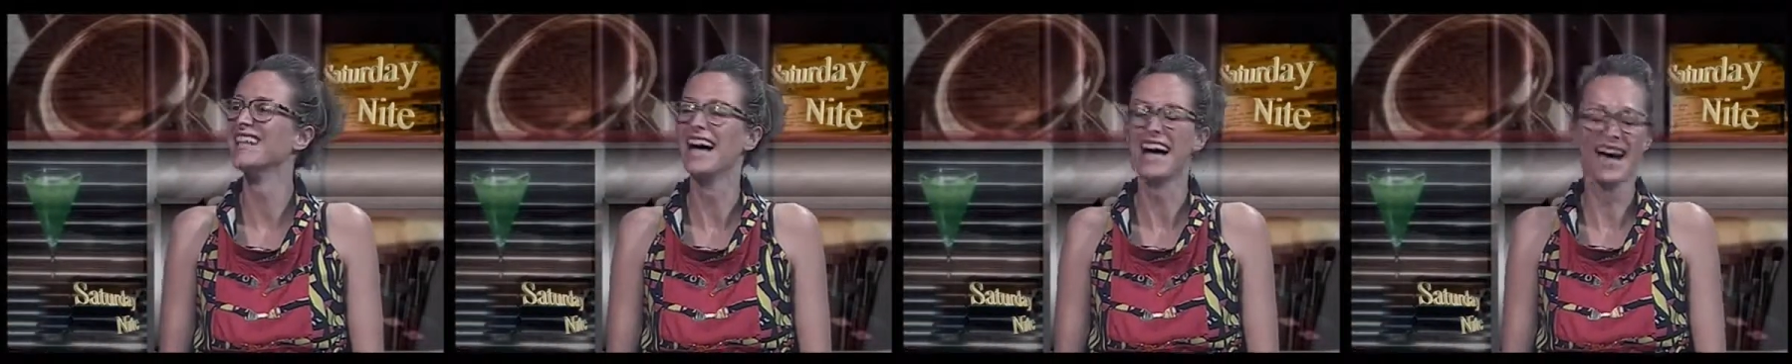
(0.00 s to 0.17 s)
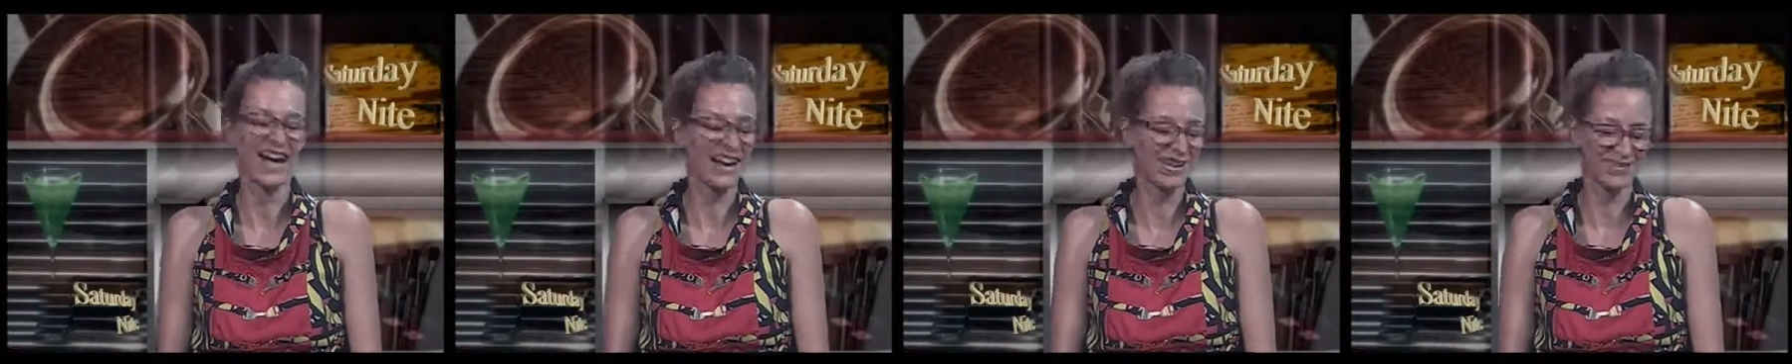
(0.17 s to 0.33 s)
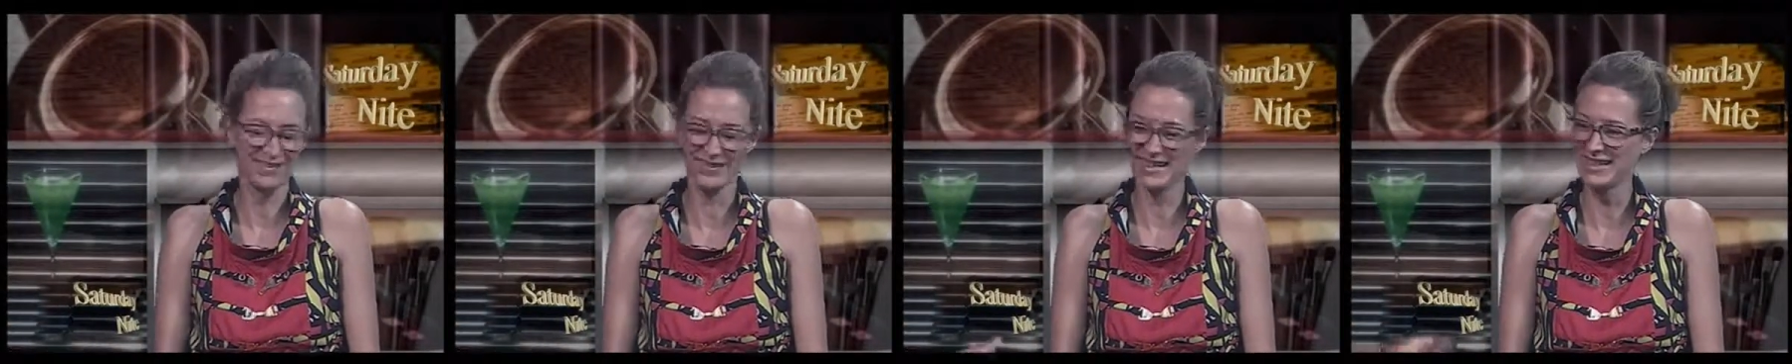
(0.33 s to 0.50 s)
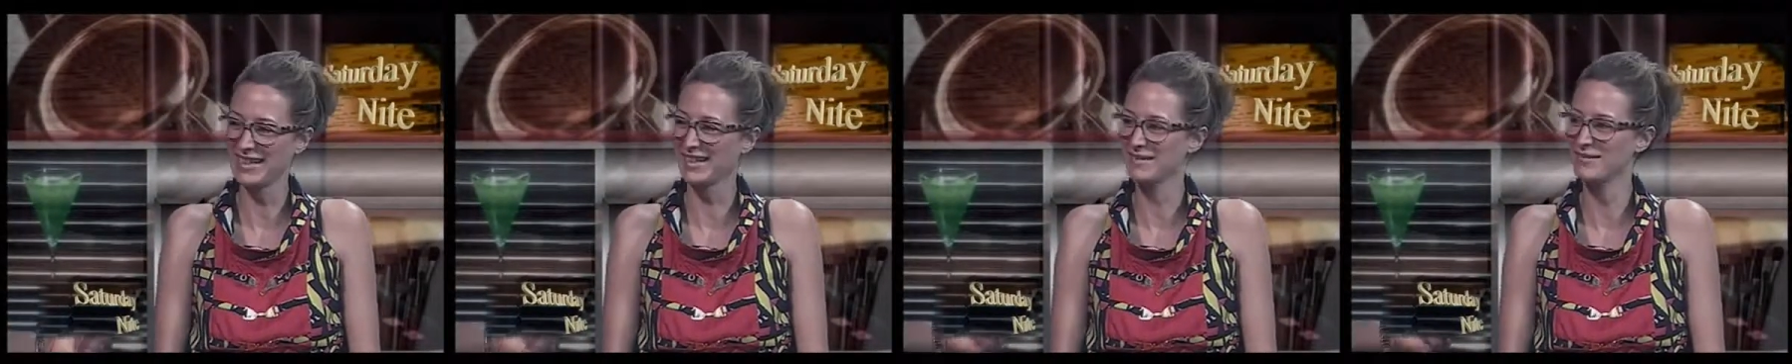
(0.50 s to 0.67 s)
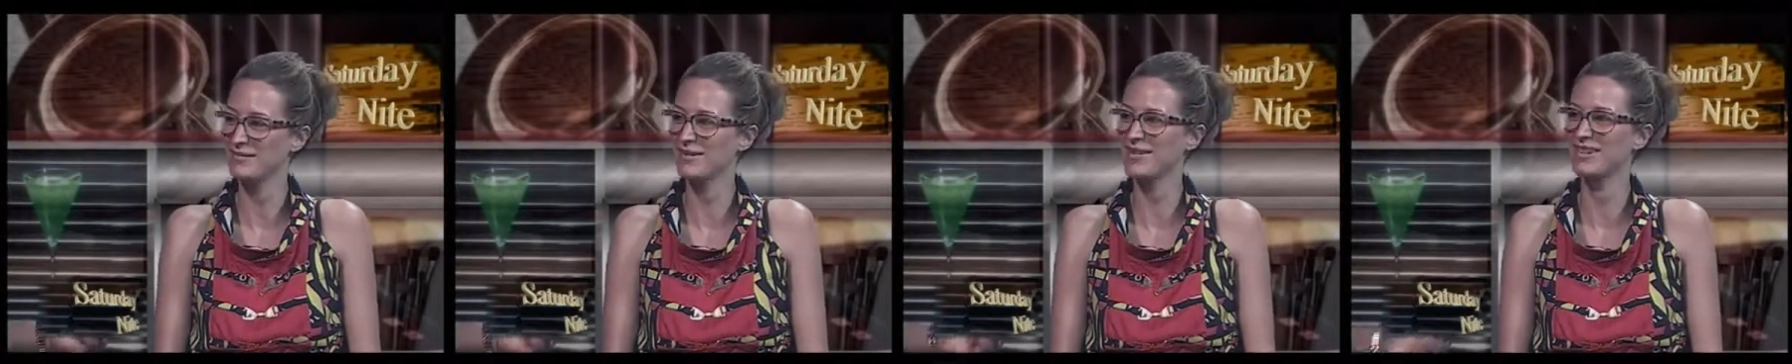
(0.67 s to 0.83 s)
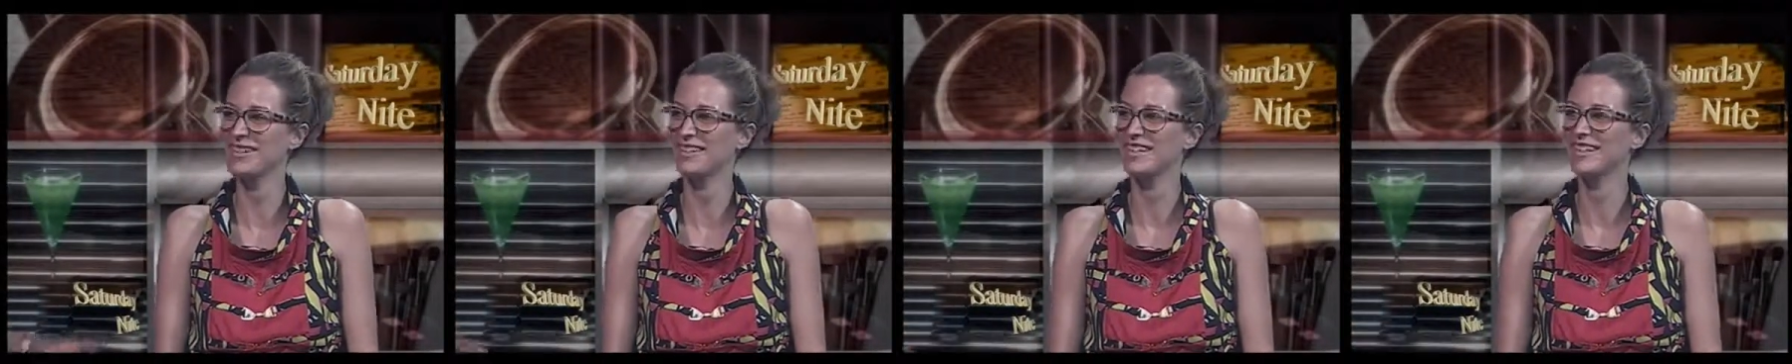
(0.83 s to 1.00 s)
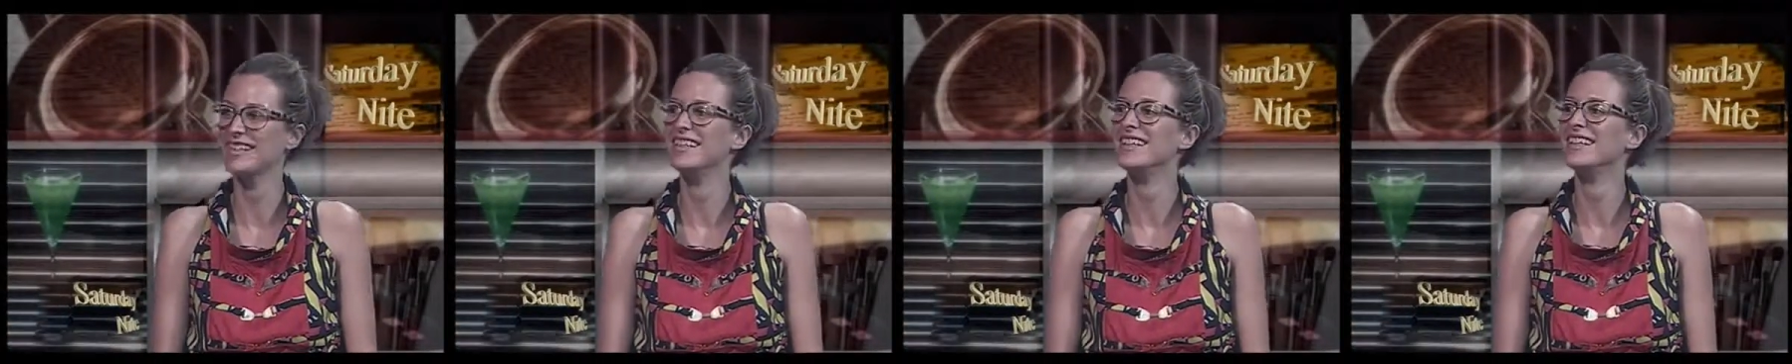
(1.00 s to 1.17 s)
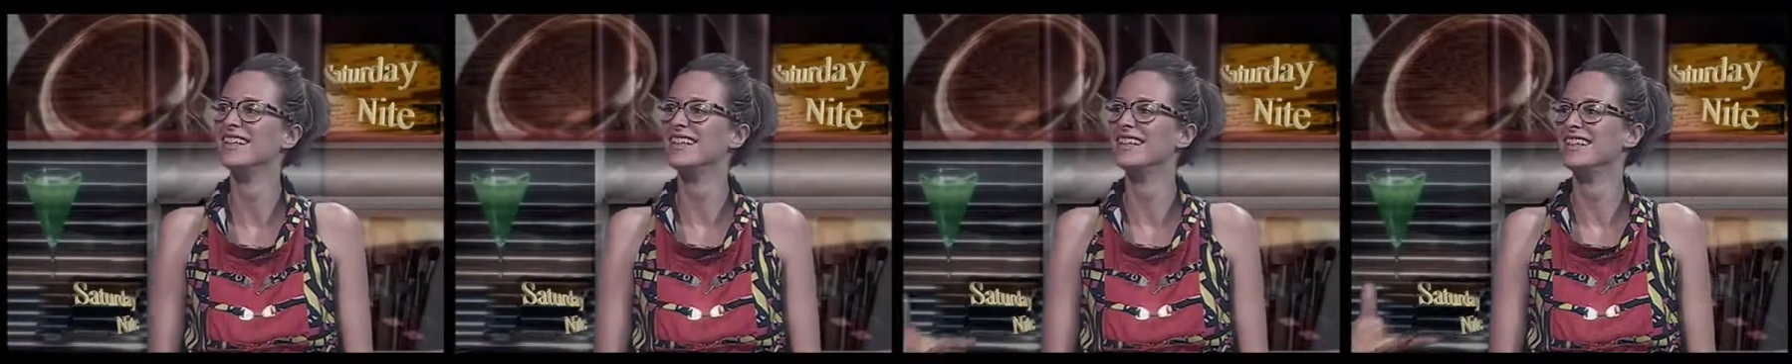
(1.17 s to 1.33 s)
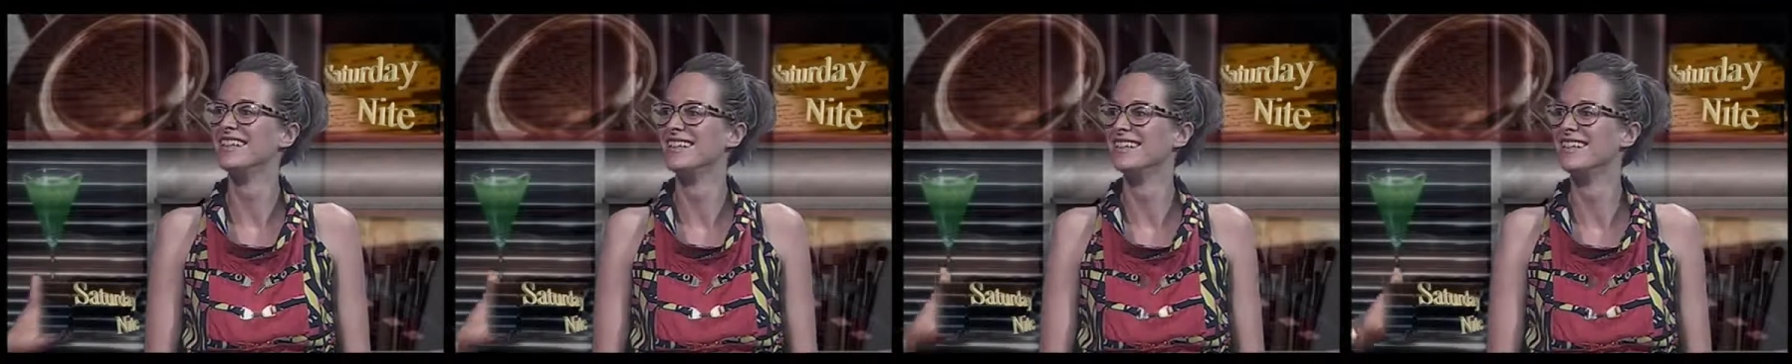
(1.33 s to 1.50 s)
Are you available? available? Because
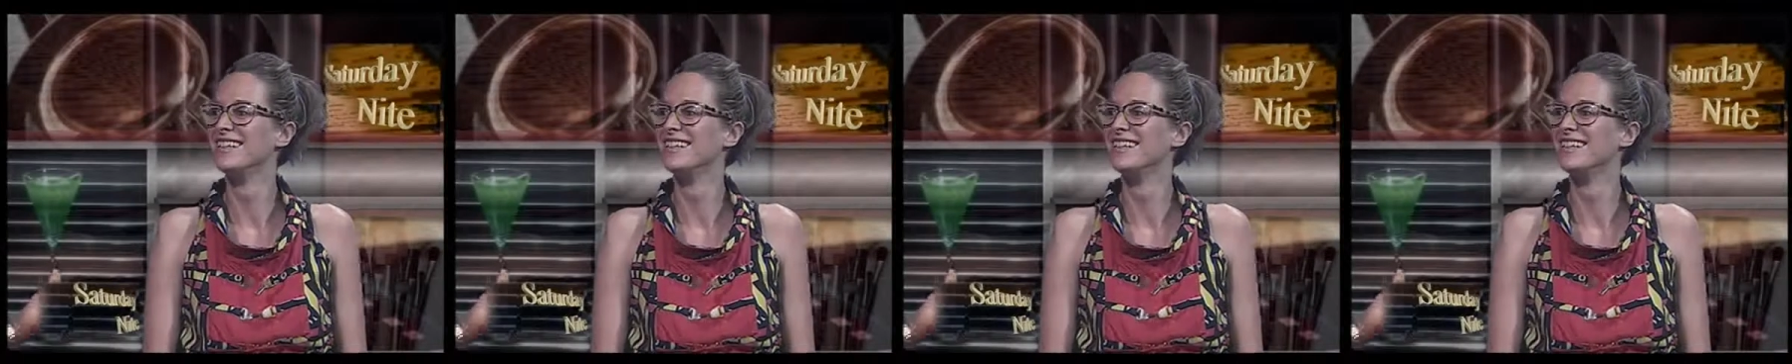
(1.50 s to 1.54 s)
sometimes you